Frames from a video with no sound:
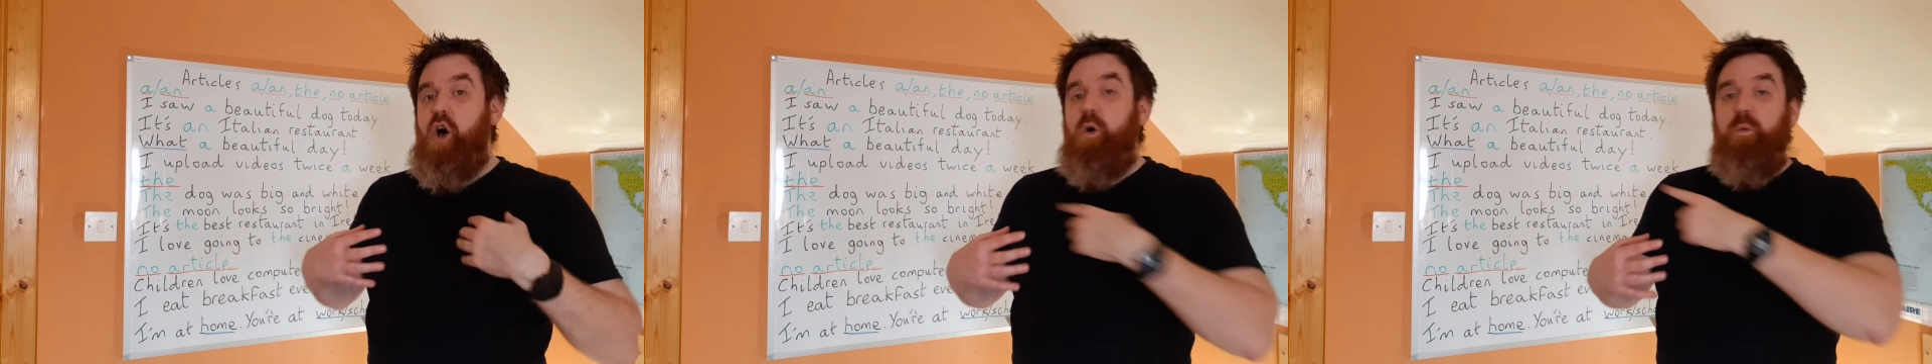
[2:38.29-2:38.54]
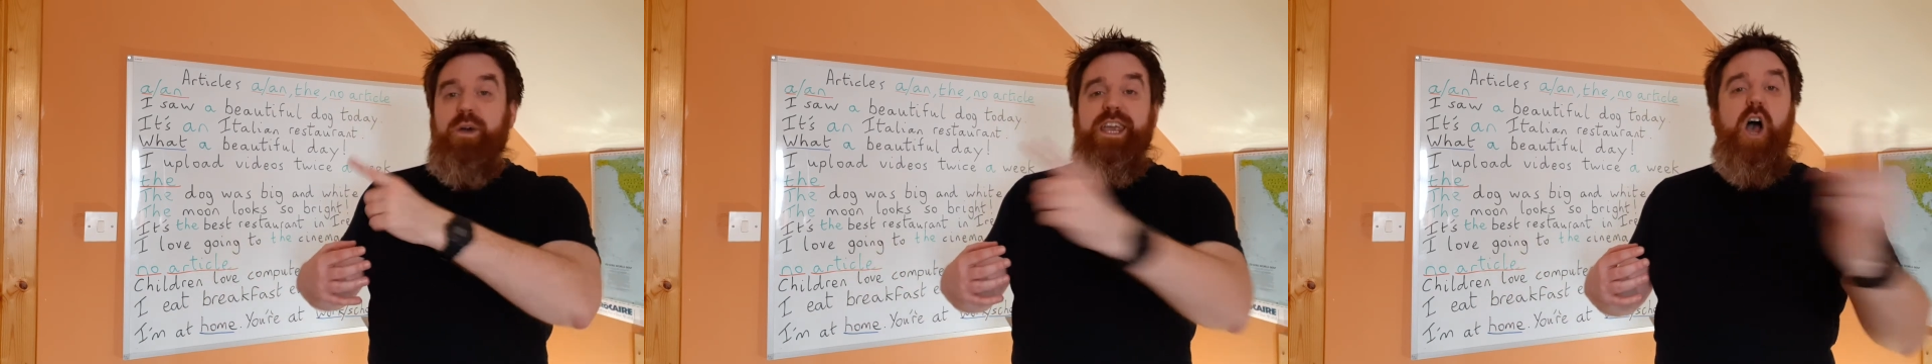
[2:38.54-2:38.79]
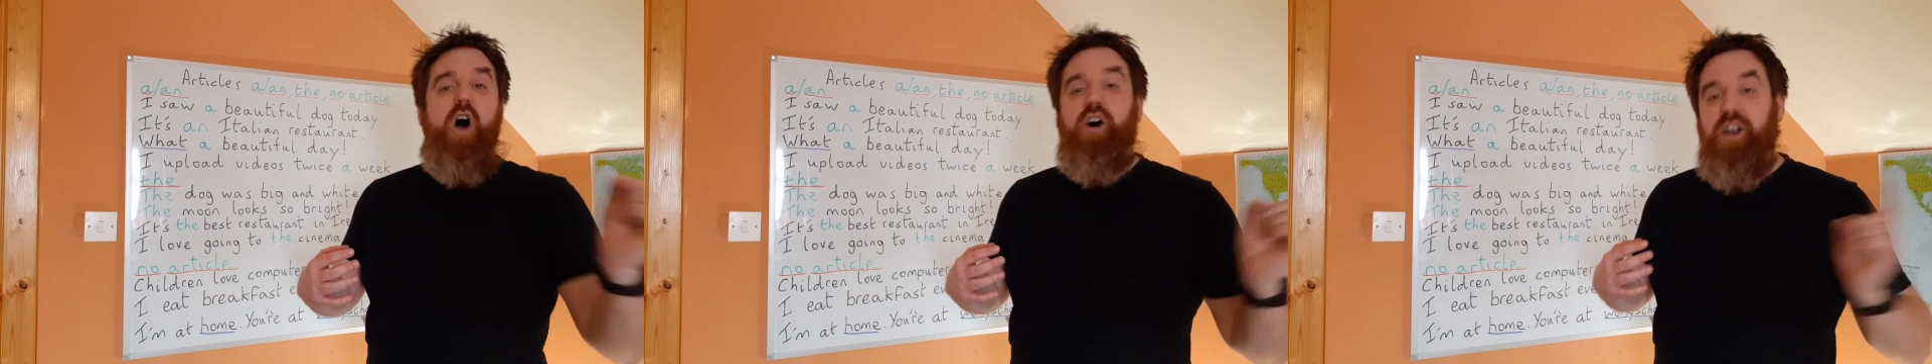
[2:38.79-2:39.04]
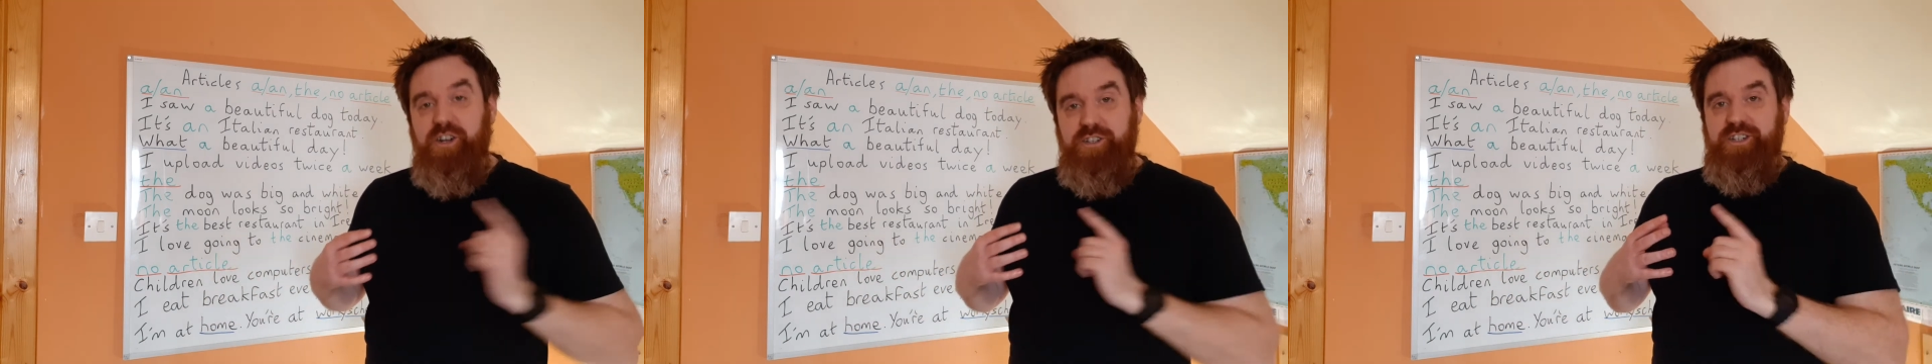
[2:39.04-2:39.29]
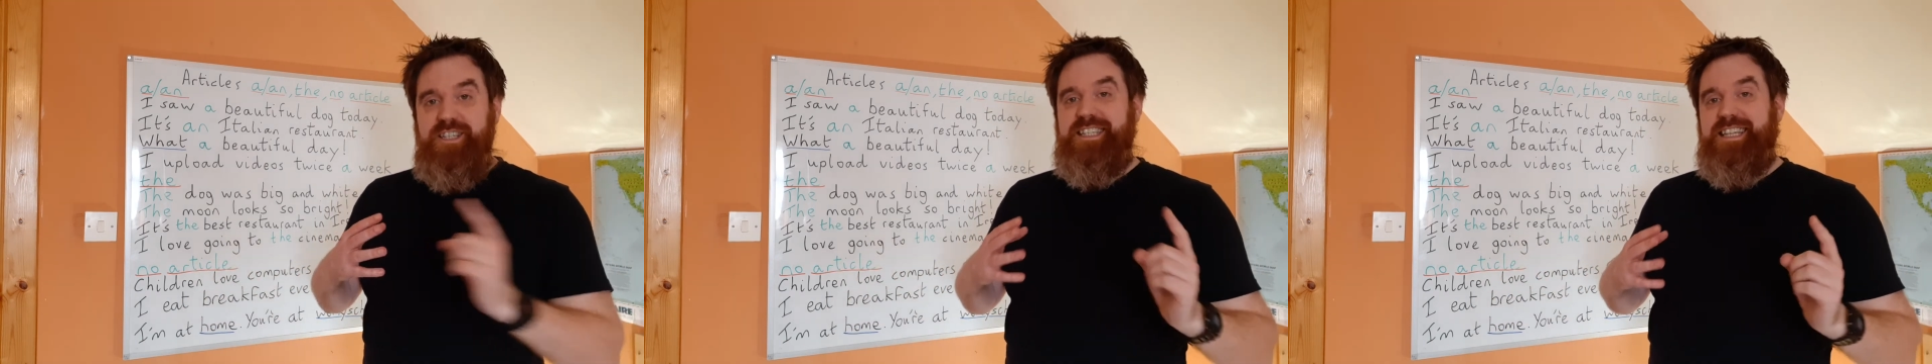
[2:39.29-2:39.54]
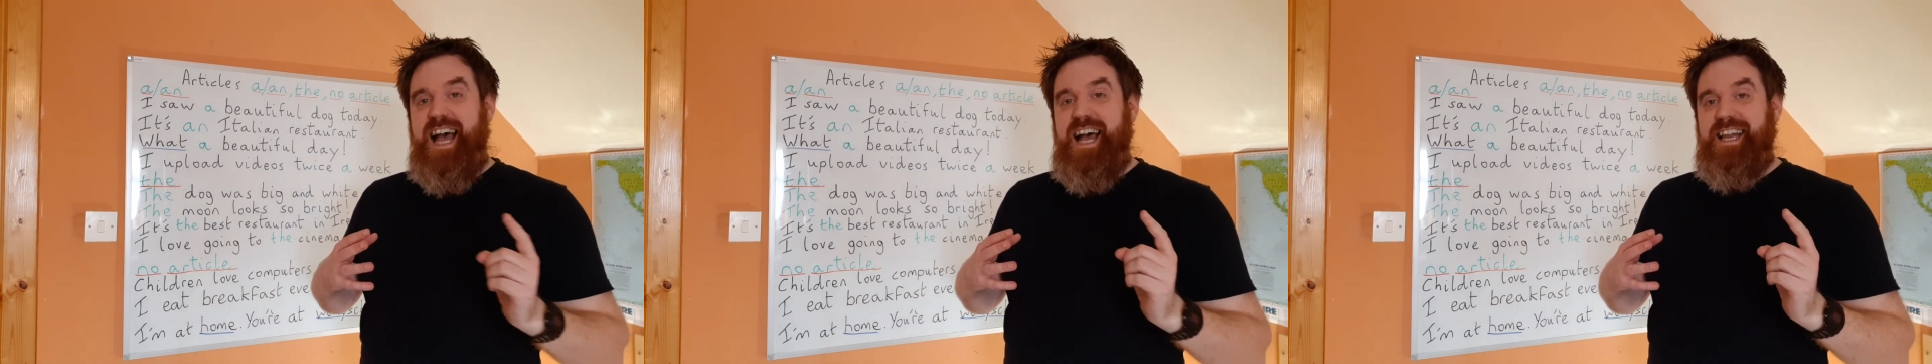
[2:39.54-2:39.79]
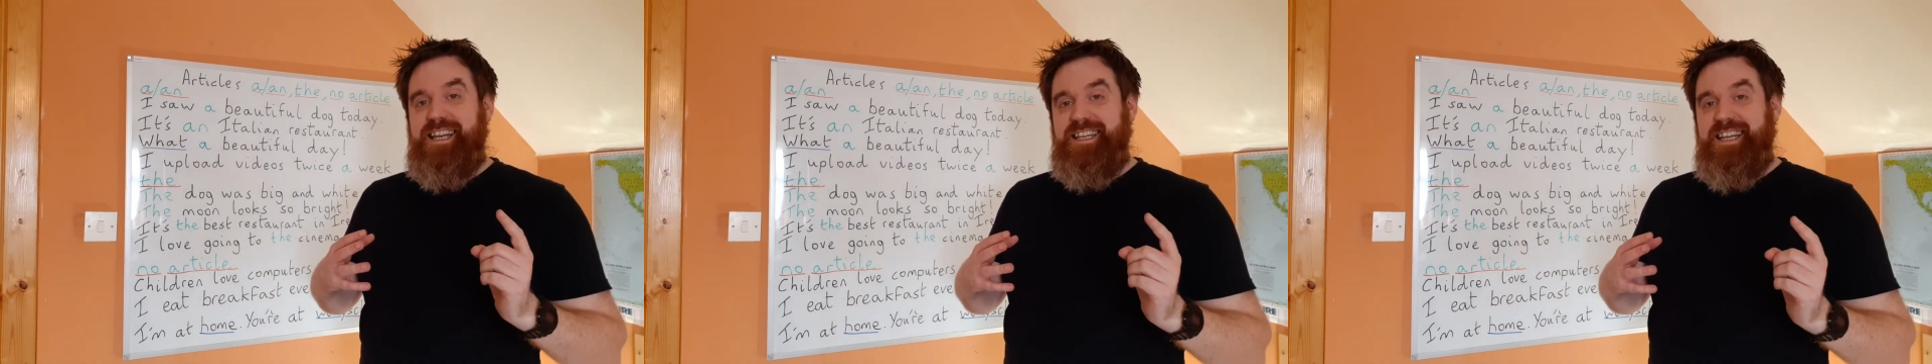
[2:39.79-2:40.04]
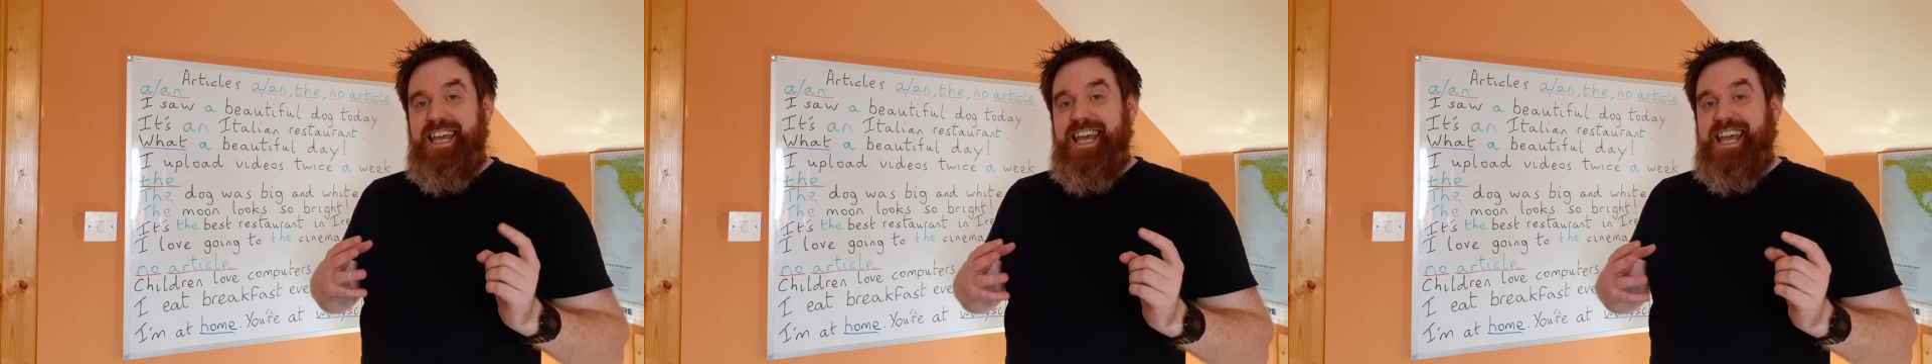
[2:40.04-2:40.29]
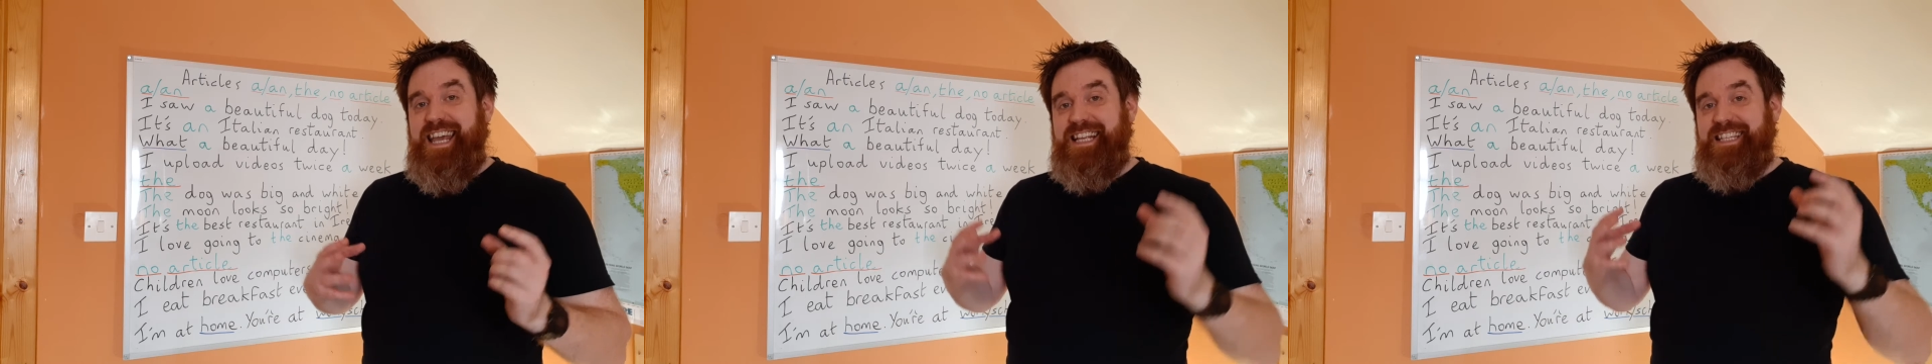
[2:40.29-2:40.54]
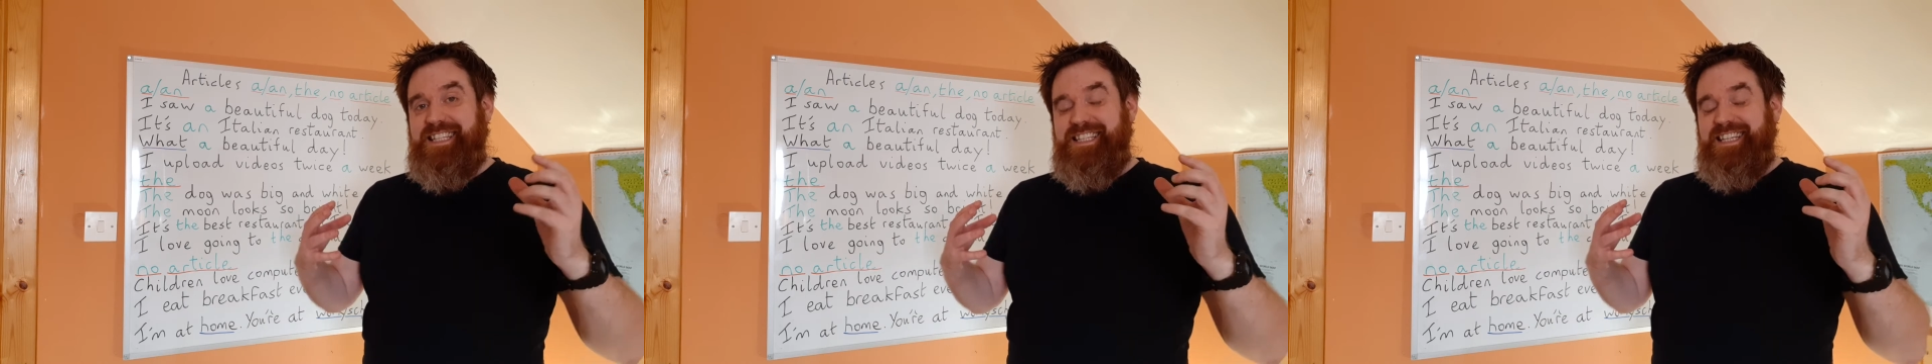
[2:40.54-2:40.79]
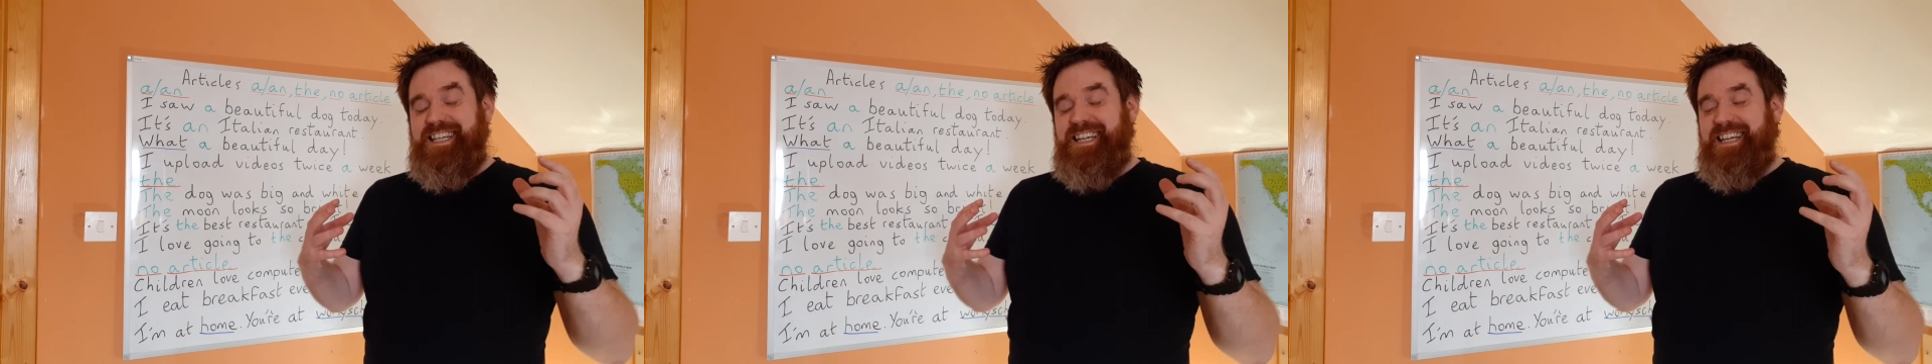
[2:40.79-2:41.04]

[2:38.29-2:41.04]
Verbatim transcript: we all understand it's